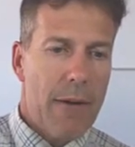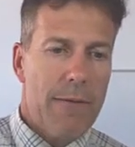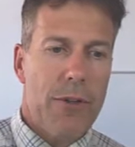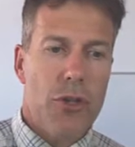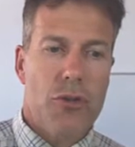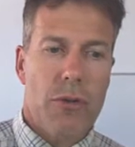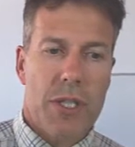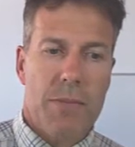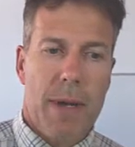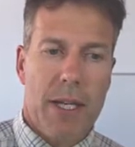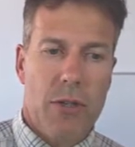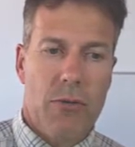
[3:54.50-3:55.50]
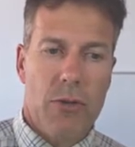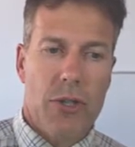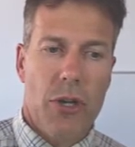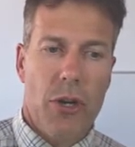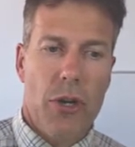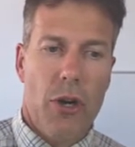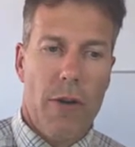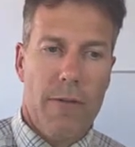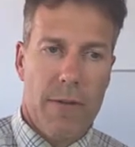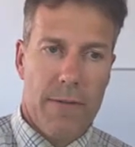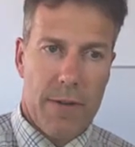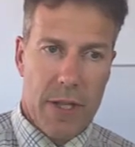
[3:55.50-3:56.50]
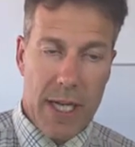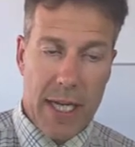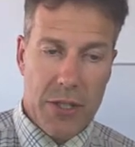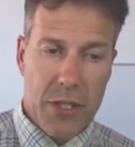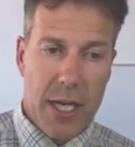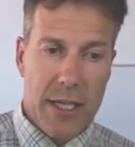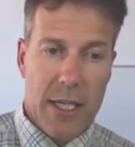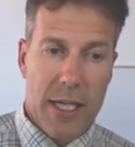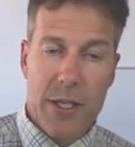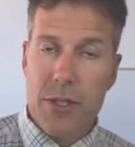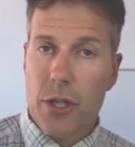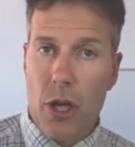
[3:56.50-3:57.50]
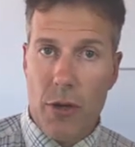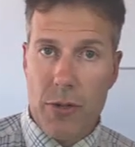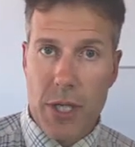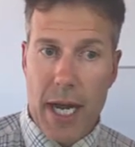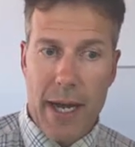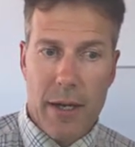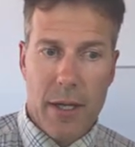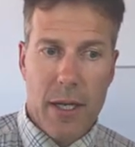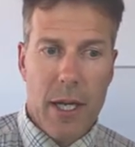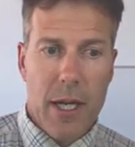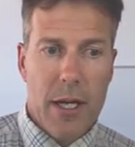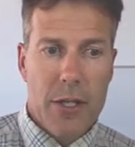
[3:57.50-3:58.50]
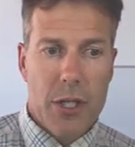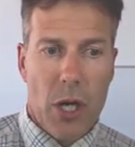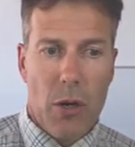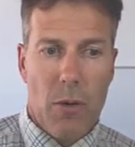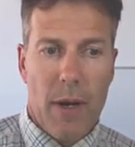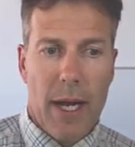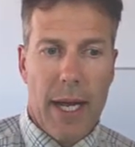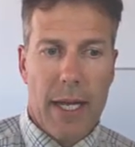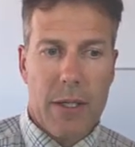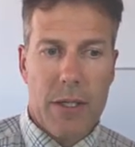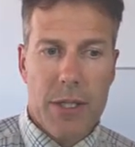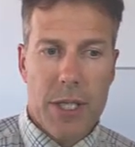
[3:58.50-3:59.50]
our future expected return over for the next 10 years goes down. So at